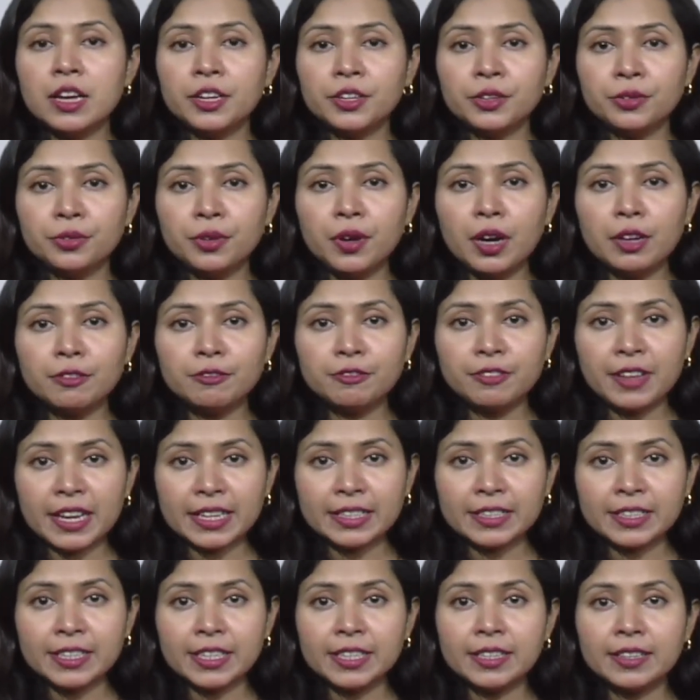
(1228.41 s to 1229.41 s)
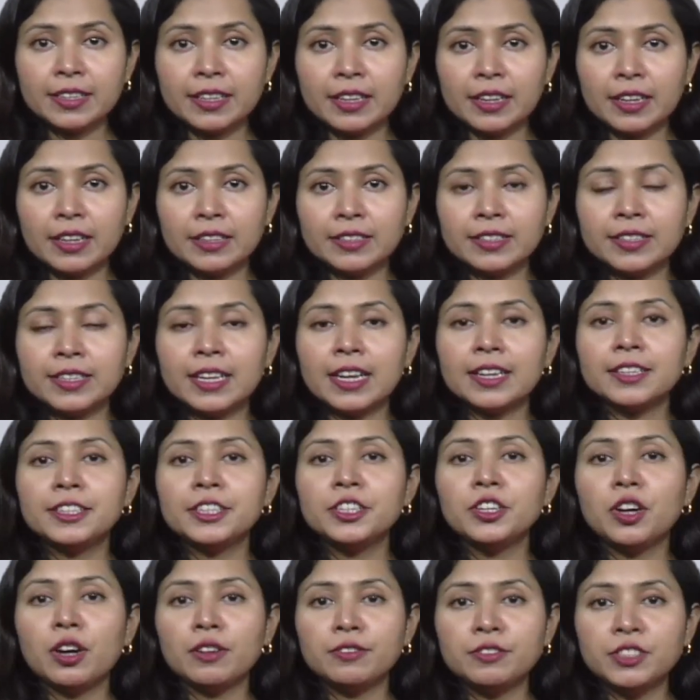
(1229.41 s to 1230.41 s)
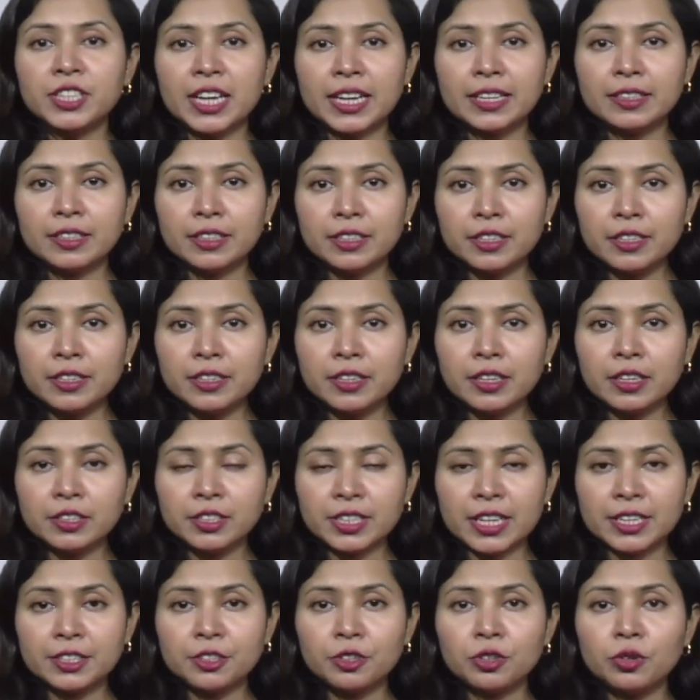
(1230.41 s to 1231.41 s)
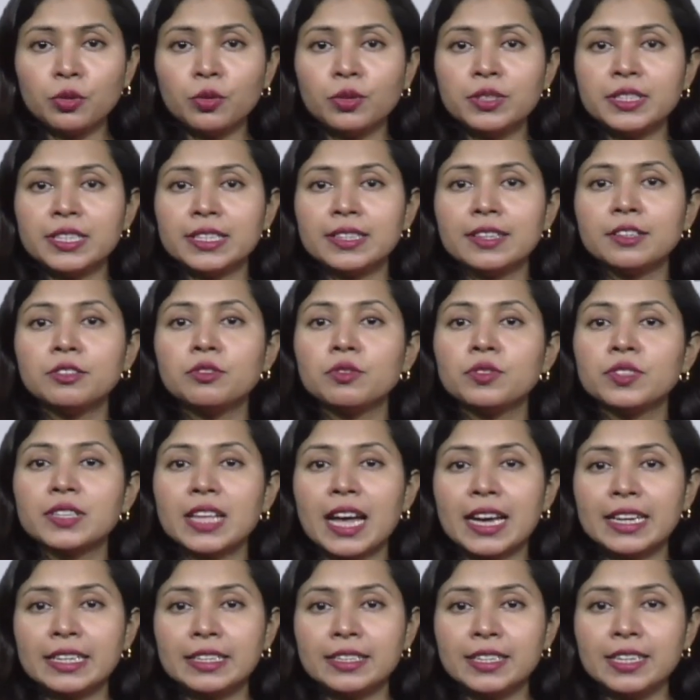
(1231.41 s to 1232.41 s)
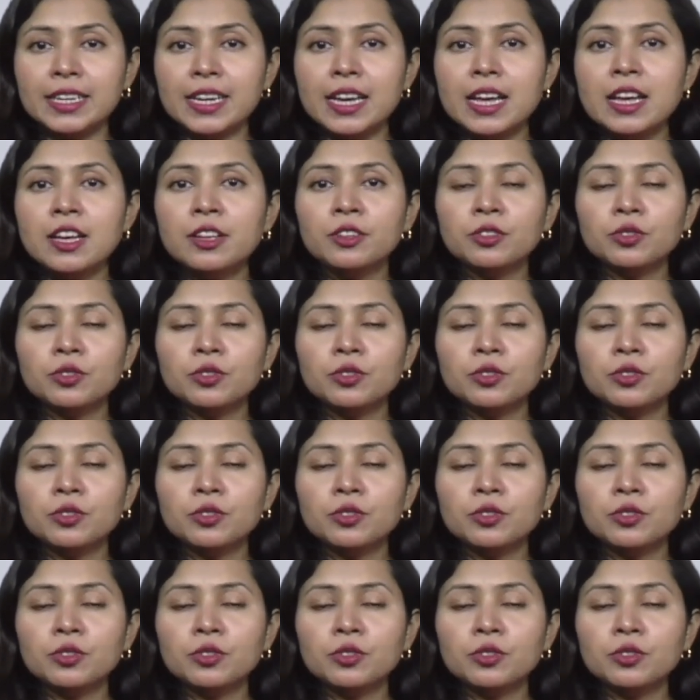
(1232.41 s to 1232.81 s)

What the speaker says: affected the study of gender roles in the society.